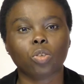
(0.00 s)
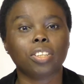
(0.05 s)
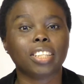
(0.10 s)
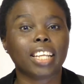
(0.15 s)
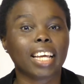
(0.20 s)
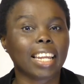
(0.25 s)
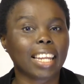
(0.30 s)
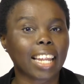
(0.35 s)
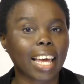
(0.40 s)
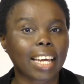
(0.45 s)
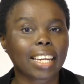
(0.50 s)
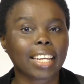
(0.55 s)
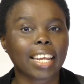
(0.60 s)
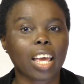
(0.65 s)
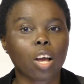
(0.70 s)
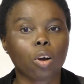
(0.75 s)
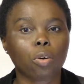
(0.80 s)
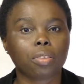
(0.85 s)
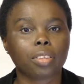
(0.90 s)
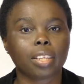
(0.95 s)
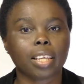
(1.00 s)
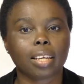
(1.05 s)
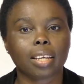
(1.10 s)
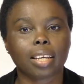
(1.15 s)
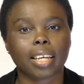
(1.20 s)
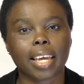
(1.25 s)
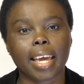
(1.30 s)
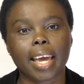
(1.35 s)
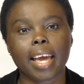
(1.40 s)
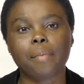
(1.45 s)
on their likely health
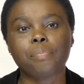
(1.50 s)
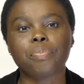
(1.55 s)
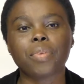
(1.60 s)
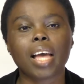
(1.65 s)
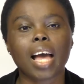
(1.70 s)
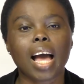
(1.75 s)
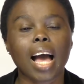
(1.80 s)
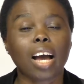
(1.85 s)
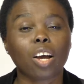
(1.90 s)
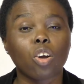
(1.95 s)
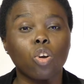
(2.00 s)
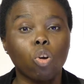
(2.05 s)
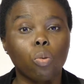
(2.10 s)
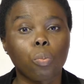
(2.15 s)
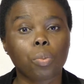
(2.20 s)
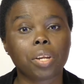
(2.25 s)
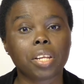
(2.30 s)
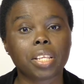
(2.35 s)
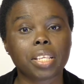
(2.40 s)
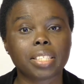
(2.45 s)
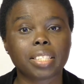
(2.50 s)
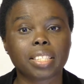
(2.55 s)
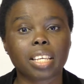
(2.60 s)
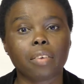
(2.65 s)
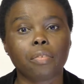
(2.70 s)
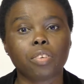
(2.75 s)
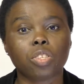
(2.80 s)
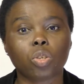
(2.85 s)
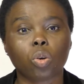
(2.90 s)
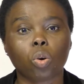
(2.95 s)
care and community
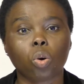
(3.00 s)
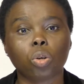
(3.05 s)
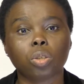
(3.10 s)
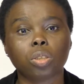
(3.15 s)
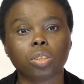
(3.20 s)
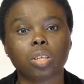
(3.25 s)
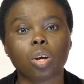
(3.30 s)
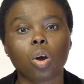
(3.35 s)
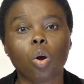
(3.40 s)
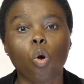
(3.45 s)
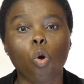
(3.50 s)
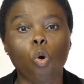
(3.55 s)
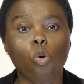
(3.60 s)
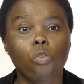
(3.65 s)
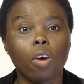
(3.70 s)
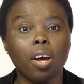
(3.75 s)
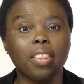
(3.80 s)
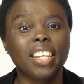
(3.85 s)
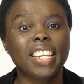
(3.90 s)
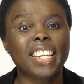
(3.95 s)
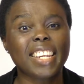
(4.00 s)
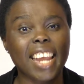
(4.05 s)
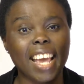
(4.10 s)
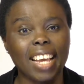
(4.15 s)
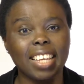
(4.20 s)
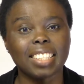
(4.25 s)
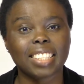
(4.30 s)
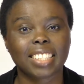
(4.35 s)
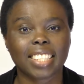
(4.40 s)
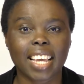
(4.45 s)
service costs over the
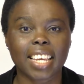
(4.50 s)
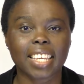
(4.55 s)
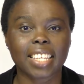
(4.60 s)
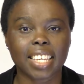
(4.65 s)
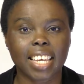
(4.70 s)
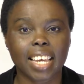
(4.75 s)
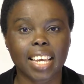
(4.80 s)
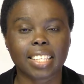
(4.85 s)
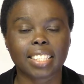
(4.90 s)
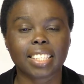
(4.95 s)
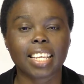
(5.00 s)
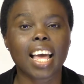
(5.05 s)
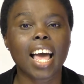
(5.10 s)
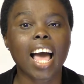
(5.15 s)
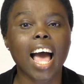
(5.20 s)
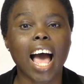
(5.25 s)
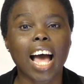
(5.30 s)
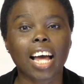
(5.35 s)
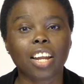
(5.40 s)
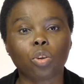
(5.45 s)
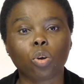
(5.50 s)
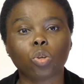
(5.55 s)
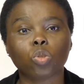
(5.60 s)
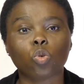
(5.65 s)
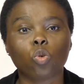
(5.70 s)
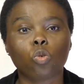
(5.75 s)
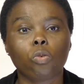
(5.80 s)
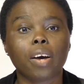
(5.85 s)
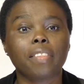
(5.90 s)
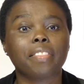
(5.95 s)
next 10 years and not
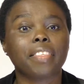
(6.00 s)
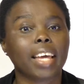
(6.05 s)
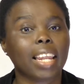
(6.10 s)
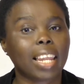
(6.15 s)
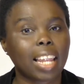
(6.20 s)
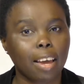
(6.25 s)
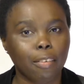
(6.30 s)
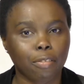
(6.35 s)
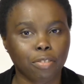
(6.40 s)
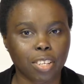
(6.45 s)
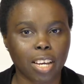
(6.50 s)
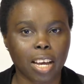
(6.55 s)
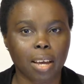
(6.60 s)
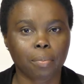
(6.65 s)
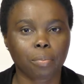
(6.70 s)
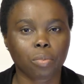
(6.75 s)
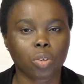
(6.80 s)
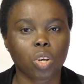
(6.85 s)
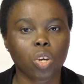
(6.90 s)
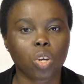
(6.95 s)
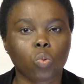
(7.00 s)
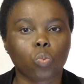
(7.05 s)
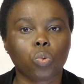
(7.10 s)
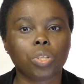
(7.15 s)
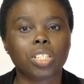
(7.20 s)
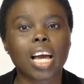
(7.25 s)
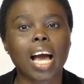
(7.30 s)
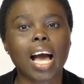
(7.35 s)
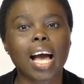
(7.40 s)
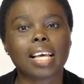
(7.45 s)
over their lifetime,
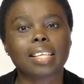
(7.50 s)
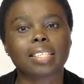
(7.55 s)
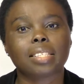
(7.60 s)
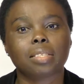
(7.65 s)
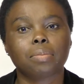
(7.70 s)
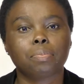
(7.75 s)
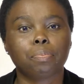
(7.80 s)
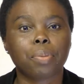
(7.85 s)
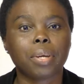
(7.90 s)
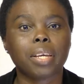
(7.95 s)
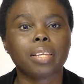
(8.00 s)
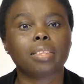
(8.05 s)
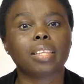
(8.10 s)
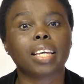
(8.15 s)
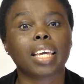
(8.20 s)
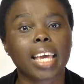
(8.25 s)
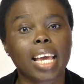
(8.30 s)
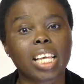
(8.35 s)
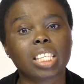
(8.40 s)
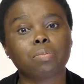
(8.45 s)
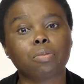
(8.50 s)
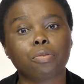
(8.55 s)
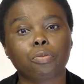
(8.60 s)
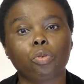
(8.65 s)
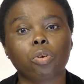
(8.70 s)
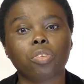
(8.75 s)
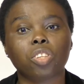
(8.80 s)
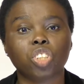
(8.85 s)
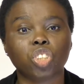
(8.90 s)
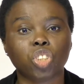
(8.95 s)
which has been the case
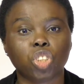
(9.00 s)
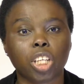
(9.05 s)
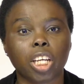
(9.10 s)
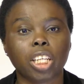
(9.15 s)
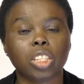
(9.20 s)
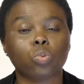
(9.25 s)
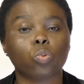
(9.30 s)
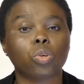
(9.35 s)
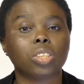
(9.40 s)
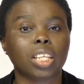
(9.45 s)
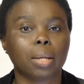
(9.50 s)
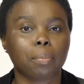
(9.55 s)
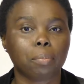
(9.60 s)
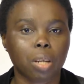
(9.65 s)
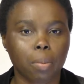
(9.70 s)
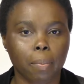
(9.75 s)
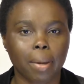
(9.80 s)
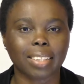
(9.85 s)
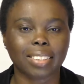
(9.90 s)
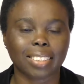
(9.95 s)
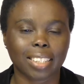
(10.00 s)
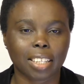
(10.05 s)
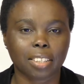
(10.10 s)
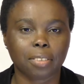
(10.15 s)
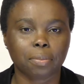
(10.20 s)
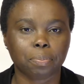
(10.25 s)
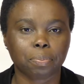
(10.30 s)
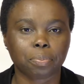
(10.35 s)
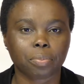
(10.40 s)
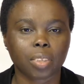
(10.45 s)
before this change was implemented.
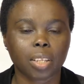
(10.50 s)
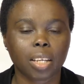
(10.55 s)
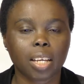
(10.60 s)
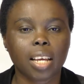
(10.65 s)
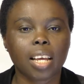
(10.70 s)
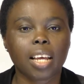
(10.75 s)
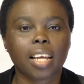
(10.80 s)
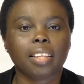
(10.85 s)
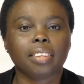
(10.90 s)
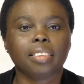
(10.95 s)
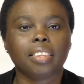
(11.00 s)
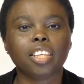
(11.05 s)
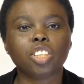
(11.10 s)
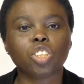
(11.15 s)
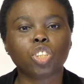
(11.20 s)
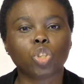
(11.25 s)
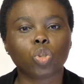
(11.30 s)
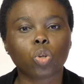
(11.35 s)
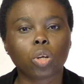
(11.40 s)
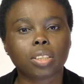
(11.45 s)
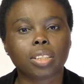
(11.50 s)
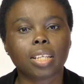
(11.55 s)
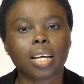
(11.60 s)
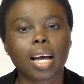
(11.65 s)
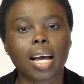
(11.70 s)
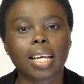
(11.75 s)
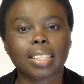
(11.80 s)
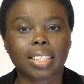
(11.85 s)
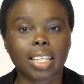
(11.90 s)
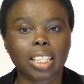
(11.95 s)
This shorter
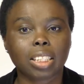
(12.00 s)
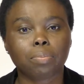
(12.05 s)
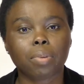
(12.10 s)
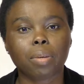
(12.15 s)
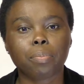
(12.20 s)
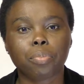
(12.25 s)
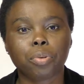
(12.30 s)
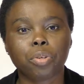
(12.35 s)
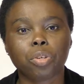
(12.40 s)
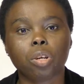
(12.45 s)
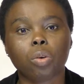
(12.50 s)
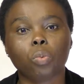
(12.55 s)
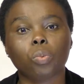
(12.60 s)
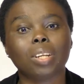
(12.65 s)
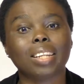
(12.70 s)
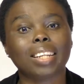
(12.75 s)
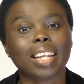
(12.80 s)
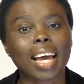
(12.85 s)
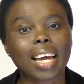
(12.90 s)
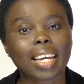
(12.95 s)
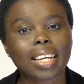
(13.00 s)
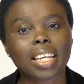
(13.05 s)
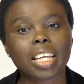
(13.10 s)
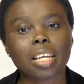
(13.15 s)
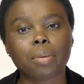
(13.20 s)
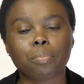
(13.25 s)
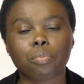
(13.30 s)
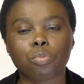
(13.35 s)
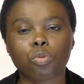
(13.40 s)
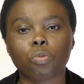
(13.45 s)
assessment period will likely
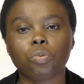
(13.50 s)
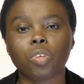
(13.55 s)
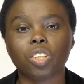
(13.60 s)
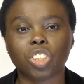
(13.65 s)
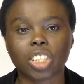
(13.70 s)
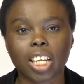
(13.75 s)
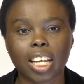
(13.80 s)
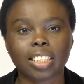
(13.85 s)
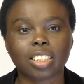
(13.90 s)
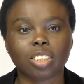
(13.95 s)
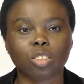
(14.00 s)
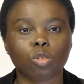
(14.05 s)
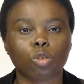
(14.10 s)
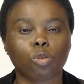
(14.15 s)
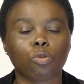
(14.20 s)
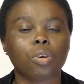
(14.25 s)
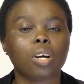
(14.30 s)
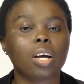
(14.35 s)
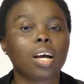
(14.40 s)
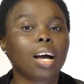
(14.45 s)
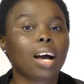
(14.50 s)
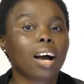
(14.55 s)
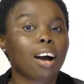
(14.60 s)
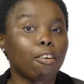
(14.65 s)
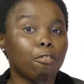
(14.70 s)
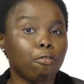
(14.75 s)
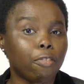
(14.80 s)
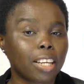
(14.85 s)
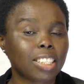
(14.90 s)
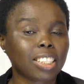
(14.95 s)
improve the chances of
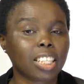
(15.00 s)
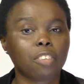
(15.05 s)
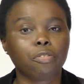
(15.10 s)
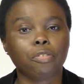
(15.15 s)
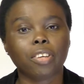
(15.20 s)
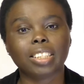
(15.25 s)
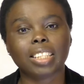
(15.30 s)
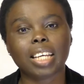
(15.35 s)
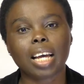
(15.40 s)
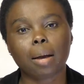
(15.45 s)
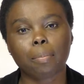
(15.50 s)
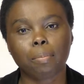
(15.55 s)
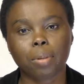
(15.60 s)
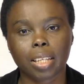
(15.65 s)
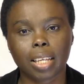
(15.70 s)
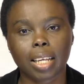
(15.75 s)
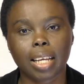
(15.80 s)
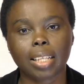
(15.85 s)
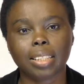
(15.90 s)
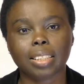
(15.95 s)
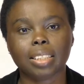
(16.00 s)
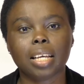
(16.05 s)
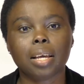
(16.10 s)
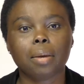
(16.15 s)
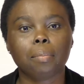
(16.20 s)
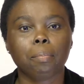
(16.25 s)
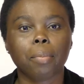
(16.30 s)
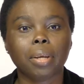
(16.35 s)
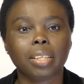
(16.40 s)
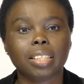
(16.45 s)
affected visa applicants
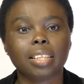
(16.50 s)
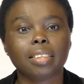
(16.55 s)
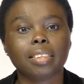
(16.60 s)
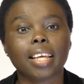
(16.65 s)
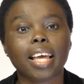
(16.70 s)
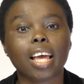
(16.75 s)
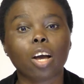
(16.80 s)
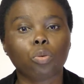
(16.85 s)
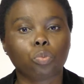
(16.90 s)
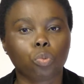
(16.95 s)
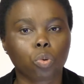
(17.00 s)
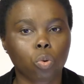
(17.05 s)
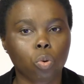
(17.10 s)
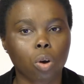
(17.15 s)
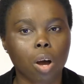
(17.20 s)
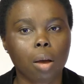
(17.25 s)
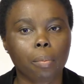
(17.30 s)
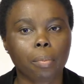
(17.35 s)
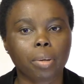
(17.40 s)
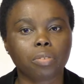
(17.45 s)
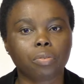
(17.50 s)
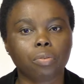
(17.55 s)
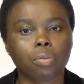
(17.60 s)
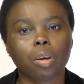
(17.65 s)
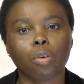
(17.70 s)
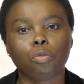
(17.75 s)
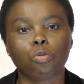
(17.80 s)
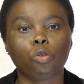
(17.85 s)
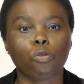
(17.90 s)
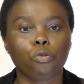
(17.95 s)
meeting the health requirement
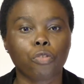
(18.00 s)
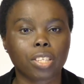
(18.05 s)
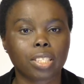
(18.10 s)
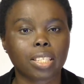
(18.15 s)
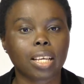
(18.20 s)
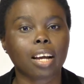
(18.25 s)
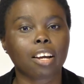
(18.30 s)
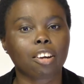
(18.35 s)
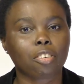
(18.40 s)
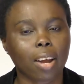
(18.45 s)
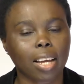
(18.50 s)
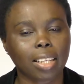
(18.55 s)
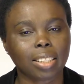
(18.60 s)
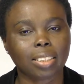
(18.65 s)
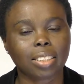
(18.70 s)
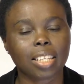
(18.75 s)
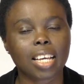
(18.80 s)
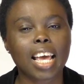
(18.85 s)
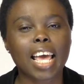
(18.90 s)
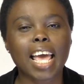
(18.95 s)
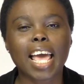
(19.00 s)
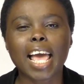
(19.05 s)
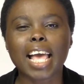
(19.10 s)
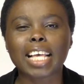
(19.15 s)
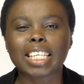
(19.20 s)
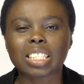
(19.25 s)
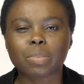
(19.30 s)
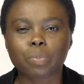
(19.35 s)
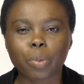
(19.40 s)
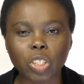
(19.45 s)
for visa grants,
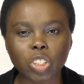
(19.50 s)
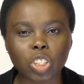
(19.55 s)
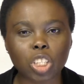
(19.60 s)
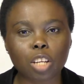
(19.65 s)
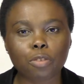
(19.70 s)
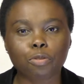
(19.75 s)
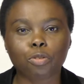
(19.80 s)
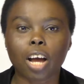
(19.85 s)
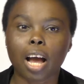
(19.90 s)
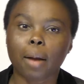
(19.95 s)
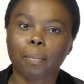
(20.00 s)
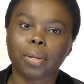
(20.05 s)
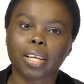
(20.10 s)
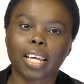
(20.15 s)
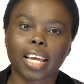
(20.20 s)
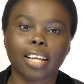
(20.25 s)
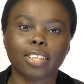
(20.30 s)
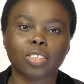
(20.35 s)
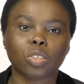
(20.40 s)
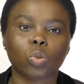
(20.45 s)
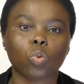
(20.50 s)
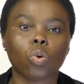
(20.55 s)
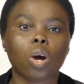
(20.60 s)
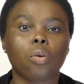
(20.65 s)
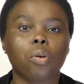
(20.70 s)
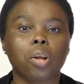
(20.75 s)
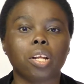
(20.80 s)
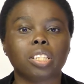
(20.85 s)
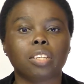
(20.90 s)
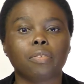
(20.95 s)
especially for applicants who are
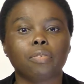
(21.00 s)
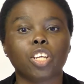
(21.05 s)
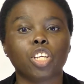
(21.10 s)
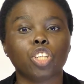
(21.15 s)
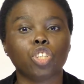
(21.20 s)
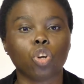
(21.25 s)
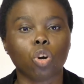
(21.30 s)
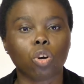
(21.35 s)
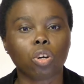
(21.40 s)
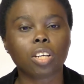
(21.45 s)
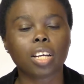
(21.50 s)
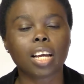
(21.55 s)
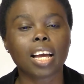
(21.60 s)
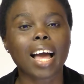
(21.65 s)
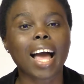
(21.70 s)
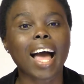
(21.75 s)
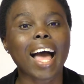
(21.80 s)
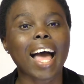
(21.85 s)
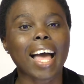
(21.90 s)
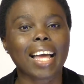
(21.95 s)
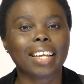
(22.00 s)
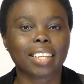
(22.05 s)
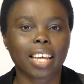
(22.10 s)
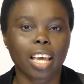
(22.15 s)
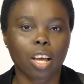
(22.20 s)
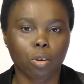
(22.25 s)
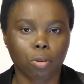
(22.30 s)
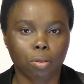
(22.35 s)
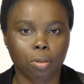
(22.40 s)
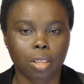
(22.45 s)
relatively young and
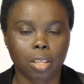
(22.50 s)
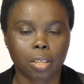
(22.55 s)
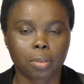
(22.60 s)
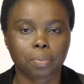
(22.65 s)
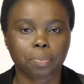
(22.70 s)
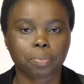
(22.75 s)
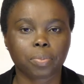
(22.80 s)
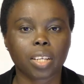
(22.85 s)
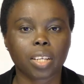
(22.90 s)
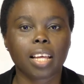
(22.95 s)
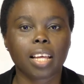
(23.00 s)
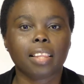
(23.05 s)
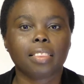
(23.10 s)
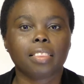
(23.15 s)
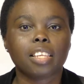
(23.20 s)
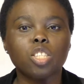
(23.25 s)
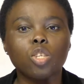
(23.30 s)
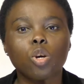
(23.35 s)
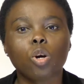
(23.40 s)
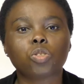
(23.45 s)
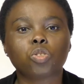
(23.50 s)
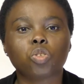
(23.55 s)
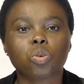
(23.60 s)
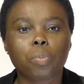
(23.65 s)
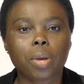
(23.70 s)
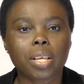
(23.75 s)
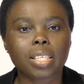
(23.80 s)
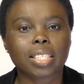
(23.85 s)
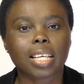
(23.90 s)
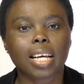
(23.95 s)
healthy. This also
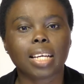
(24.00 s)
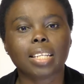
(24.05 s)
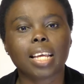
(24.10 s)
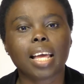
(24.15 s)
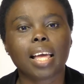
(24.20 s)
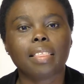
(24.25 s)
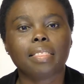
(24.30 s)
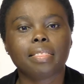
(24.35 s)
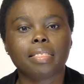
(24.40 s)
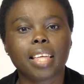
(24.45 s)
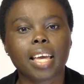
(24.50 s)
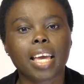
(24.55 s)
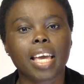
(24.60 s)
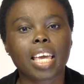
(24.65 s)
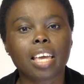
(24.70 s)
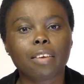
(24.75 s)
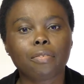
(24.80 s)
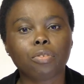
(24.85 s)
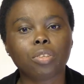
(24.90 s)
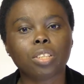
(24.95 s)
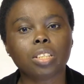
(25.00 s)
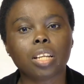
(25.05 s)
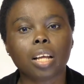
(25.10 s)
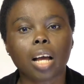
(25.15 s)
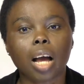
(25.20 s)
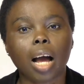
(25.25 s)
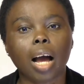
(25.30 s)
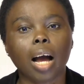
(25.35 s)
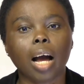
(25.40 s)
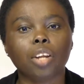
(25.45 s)
means that they even
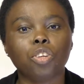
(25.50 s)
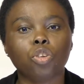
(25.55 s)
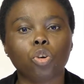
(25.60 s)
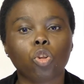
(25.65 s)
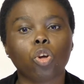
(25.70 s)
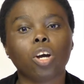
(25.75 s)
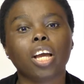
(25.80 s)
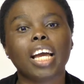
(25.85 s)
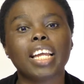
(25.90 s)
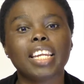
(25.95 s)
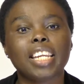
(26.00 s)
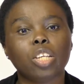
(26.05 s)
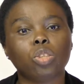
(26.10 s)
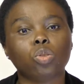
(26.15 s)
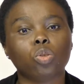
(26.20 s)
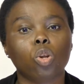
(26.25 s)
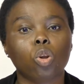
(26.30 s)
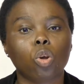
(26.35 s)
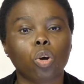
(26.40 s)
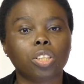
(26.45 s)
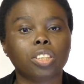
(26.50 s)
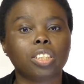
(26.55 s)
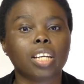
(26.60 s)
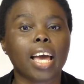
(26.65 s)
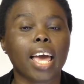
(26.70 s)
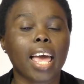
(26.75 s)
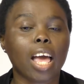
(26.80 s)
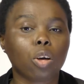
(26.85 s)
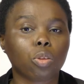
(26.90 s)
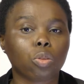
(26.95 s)
no longer need to lodge a
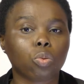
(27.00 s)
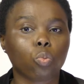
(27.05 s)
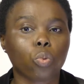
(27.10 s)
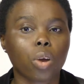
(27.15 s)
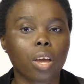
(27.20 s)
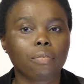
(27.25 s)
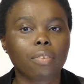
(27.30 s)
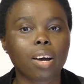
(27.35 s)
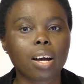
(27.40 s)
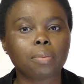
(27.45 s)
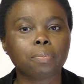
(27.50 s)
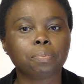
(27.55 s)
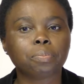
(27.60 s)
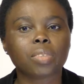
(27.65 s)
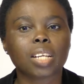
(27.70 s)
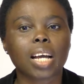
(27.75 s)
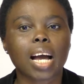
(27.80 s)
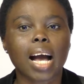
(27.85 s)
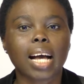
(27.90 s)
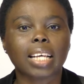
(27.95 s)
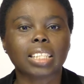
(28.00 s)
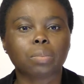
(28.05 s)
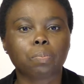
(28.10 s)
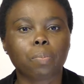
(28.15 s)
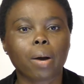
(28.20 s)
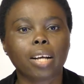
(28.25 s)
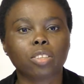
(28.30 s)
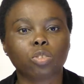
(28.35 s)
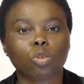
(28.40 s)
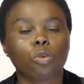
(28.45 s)
health waiver as
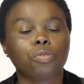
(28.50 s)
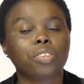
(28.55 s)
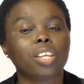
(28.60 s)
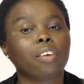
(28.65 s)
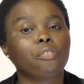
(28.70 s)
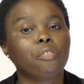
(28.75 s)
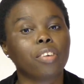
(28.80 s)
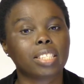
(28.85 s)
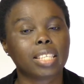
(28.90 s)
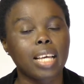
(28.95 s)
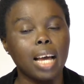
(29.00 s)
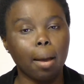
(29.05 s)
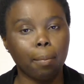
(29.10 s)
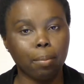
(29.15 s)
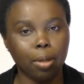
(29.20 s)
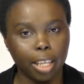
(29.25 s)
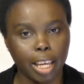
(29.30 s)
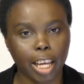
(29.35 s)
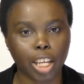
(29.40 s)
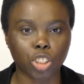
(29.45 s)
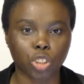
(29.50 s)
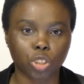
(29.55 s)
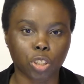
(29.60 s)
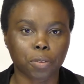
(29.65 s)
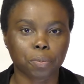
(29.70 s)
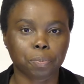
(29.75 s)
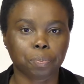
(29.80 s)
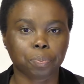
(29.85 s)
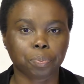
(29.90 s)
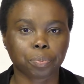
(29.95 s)
part of their visa
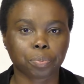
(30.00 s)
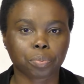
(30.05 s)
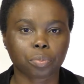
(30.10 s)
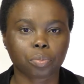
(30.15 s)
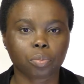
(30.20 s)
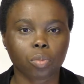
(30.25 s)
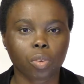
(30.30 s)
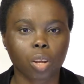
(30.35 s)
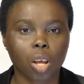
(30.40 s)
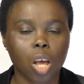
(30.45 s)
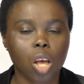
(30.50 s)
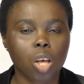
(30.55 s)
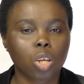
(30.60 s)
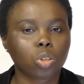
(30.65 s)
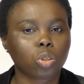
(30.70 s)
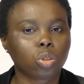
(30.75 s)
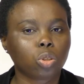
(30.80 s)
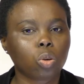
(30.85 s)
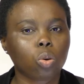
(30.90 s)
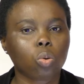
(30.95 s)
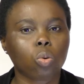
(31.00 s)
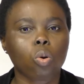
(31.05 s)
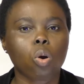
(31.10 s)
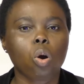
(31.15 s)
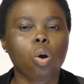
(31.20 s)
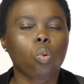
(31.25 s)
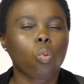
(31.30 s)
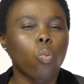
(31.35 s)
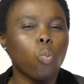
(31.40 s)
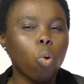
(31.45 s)
application. So,
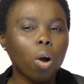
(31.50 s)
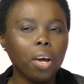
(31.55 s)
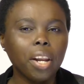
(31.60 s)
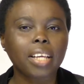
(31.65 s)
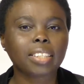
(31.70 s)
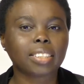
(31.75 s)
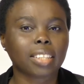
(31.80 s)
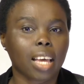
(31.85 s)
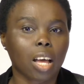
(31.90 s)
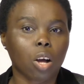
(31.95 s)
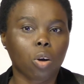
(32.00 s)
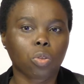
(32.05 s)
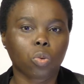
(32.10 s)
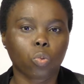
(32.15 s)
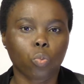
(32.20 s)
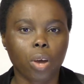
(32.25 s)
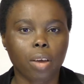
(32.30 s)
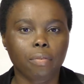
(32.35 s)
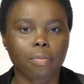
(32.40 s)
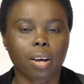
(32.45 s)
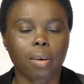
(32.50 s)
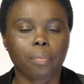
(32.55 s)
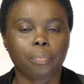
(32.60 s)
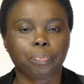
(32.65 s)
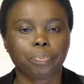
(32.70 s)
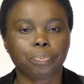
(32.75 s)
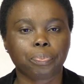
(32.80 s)
what is a health waiver?